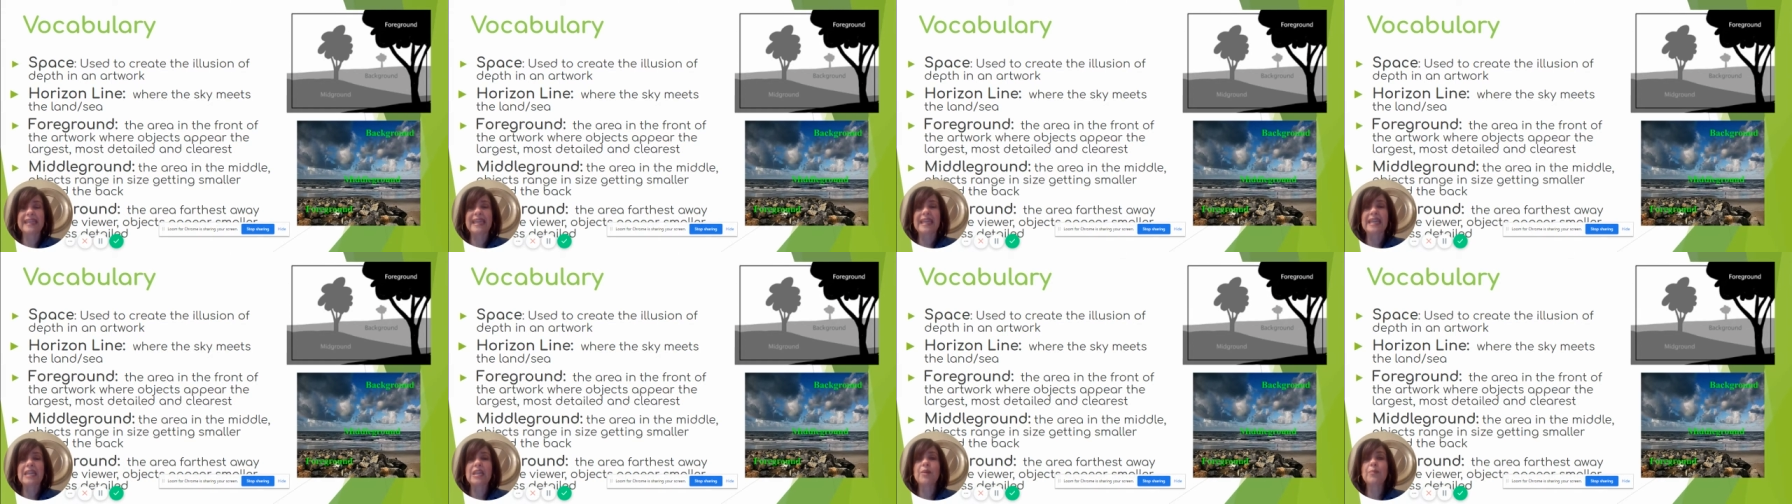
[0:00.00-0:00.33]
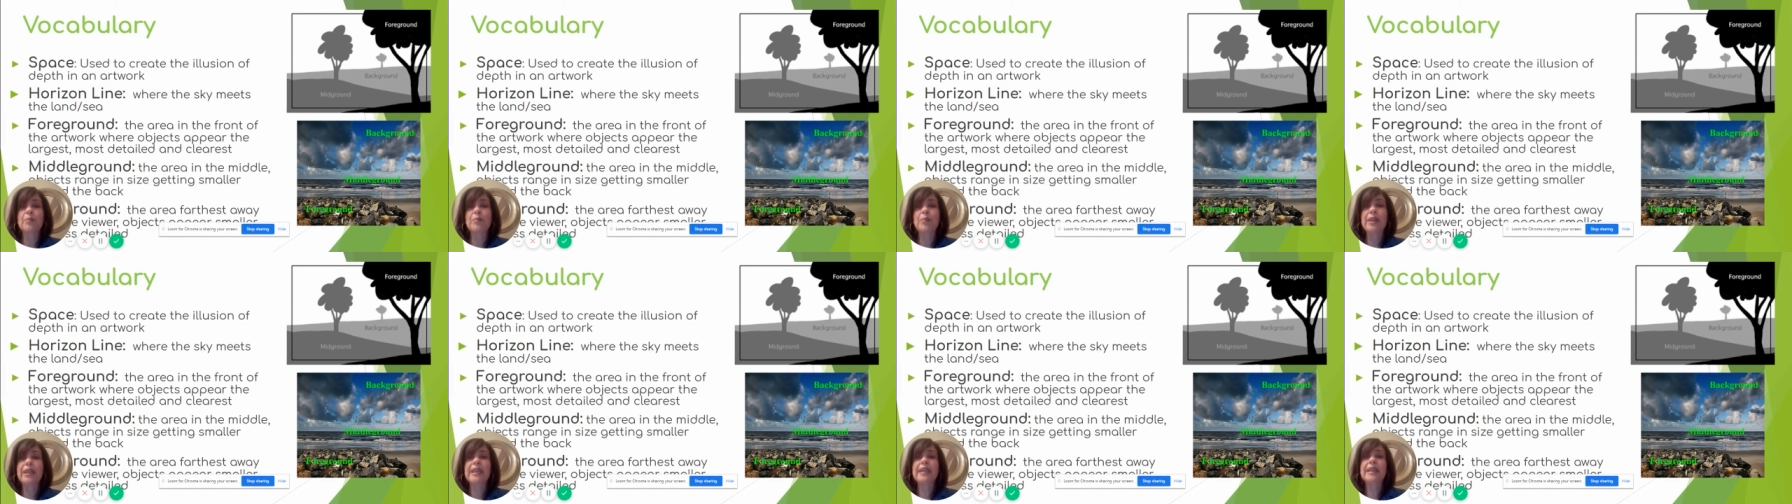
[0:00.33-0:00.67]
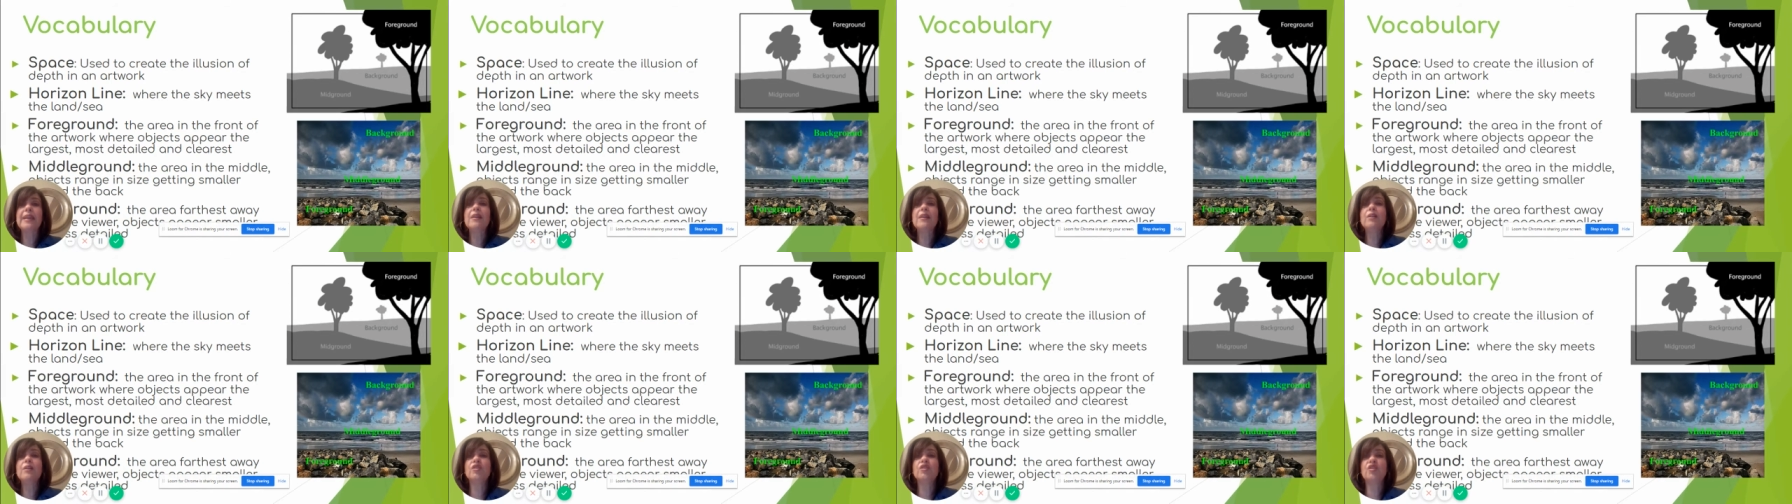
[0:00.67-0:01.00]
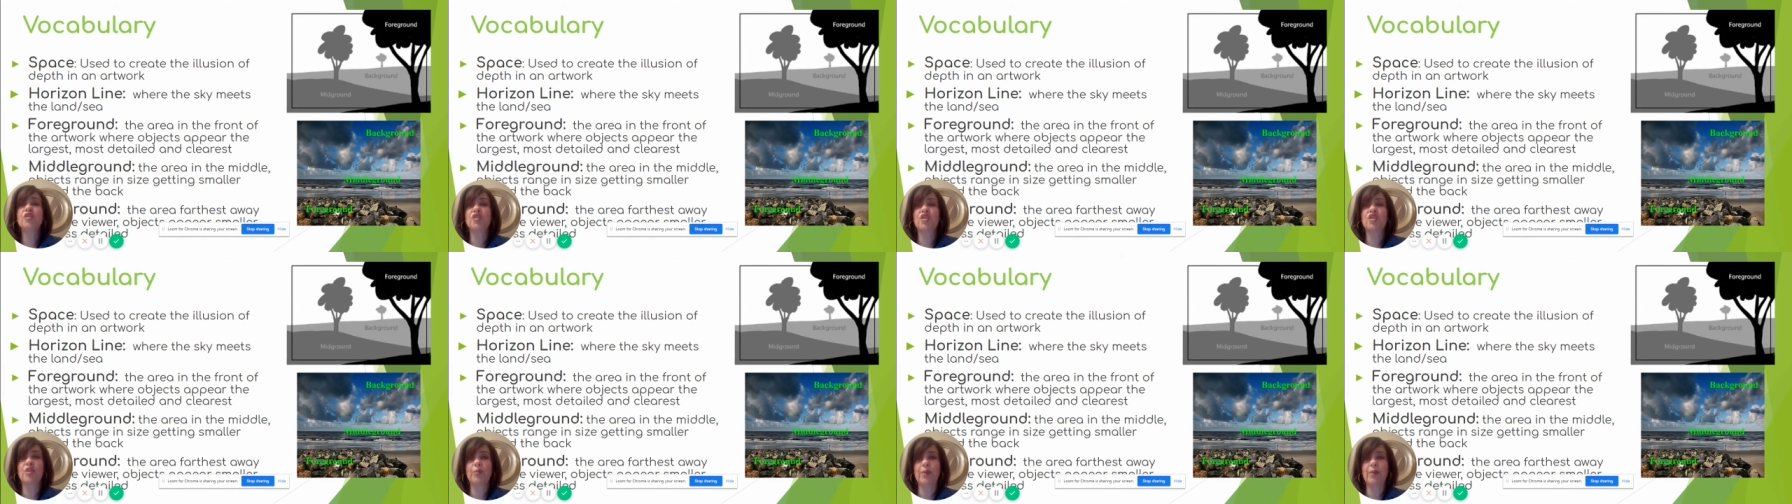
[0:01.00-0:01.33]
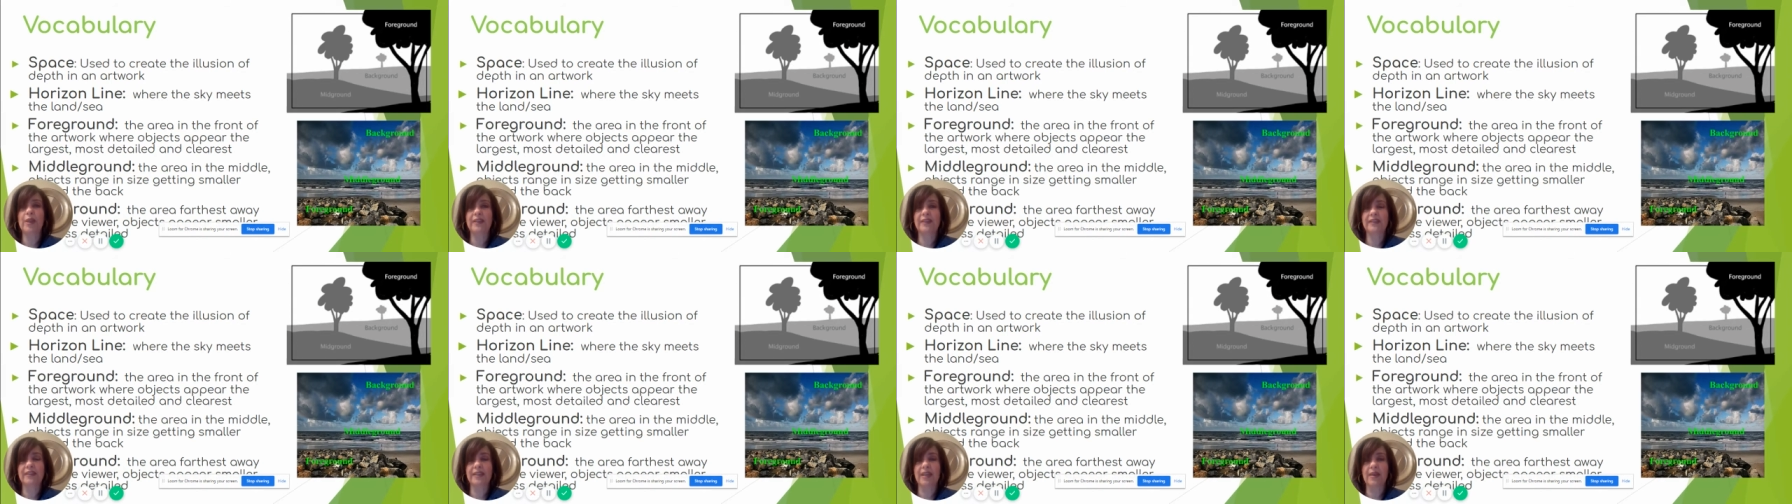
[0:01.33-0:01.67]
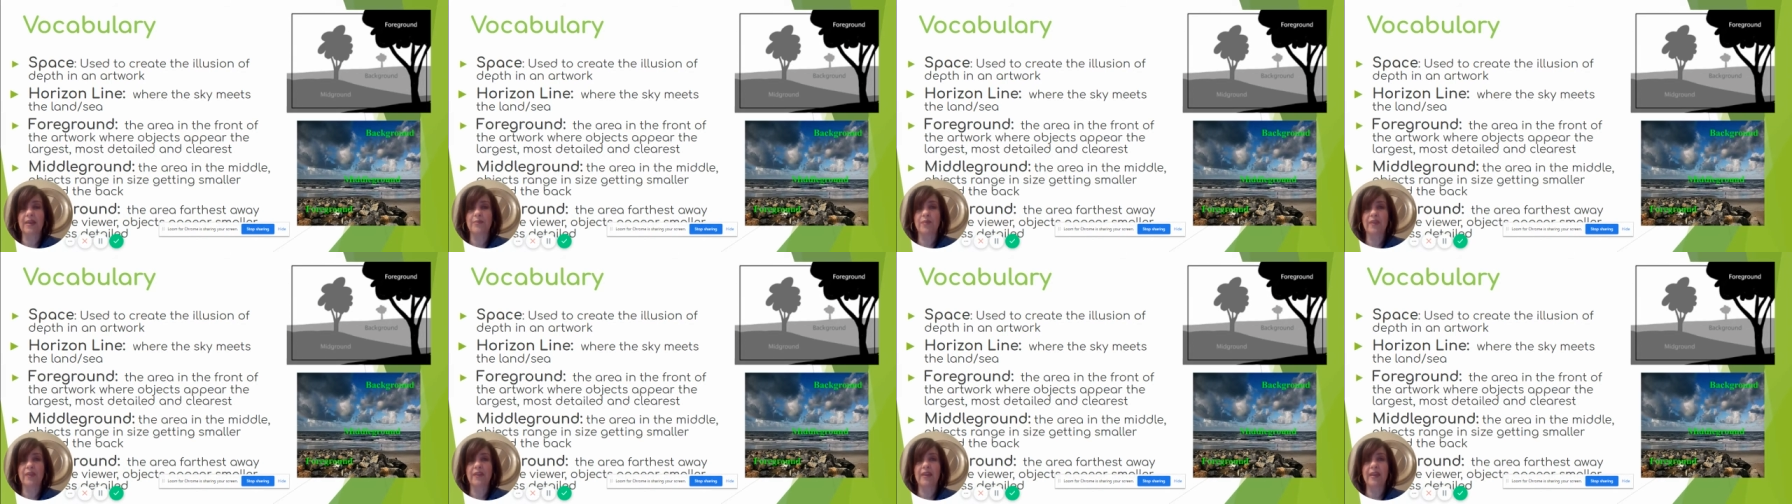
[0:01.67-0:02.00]
it appears to be
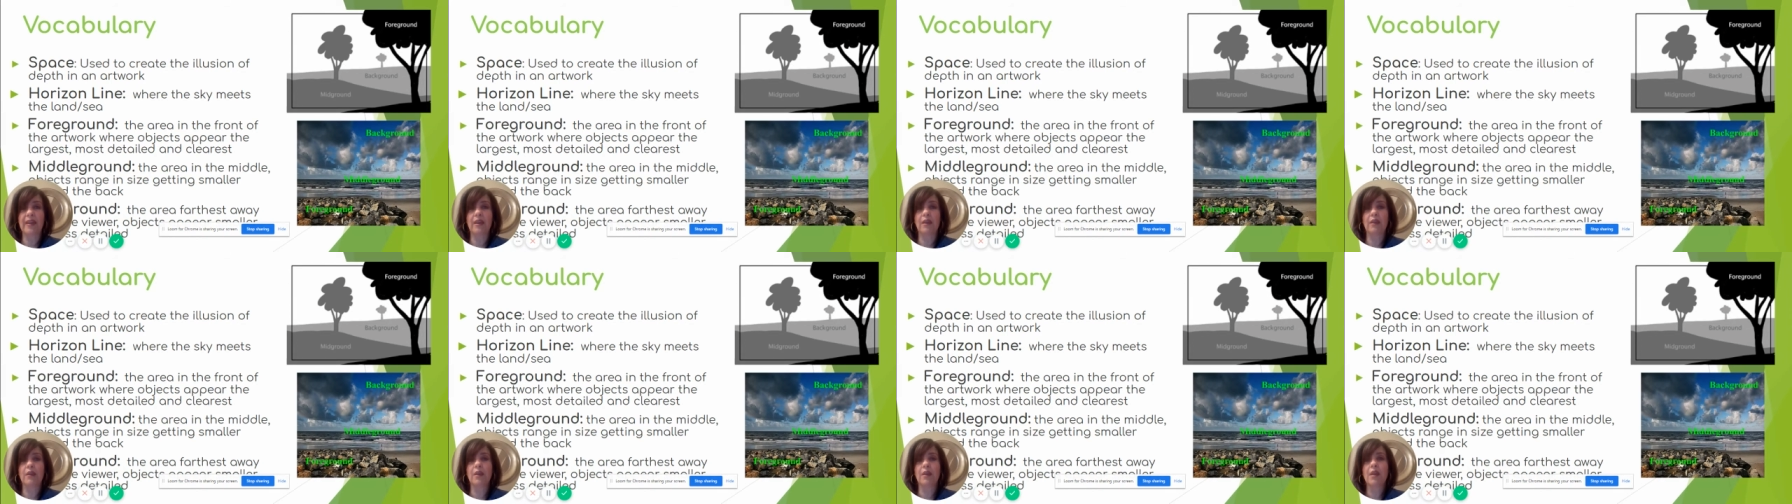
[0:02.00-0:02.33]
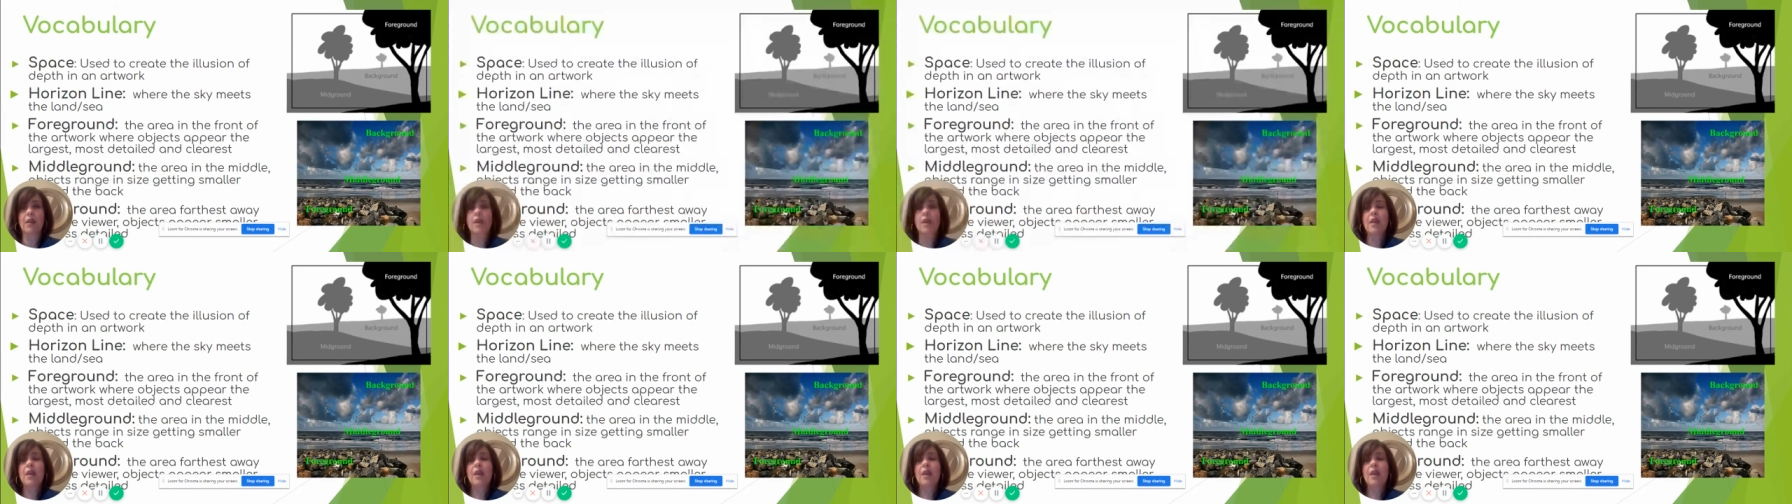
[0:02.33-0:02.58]
something